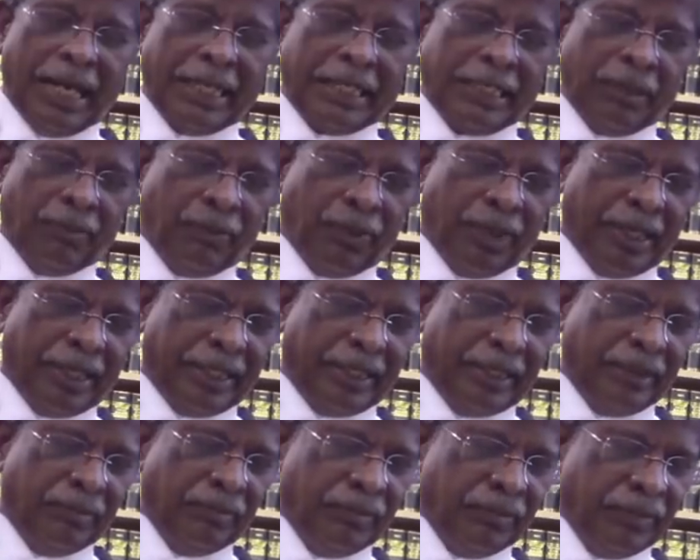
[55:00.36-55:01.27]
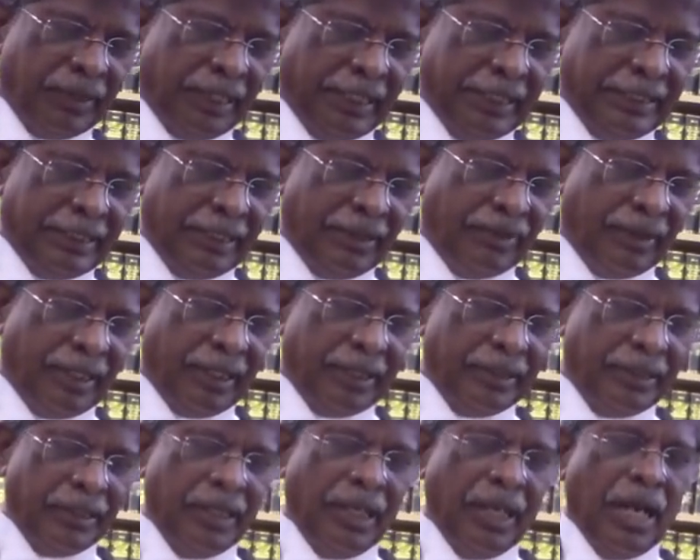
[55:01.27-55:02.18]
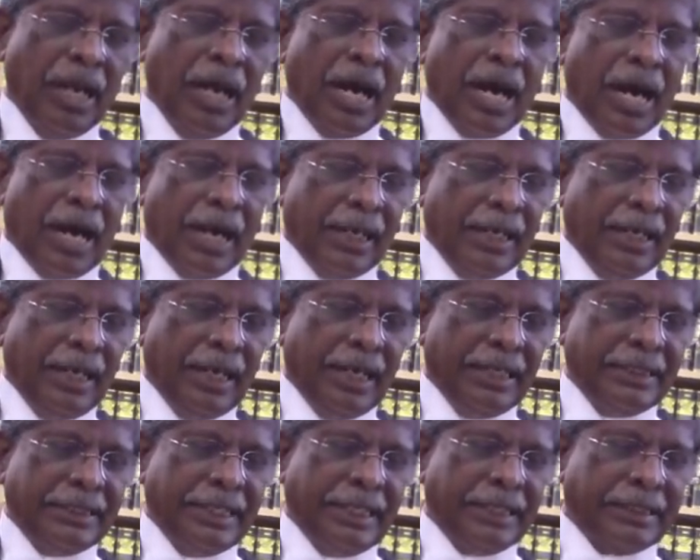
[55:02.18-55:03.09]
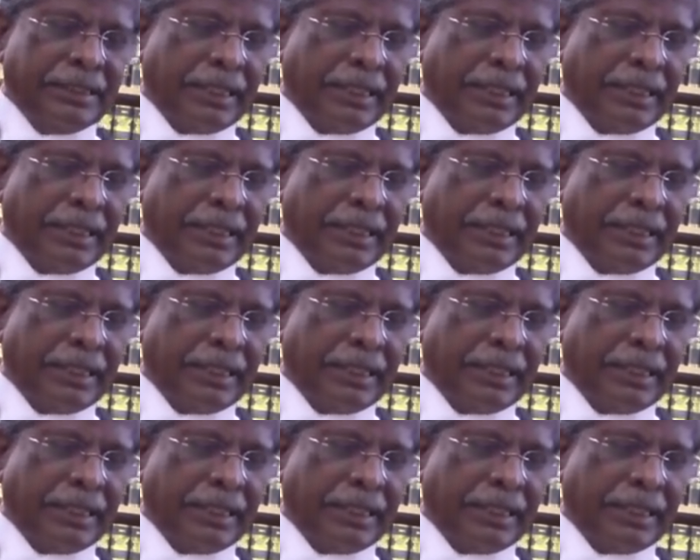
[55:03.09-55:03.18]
act upon him, his evidence, unless he is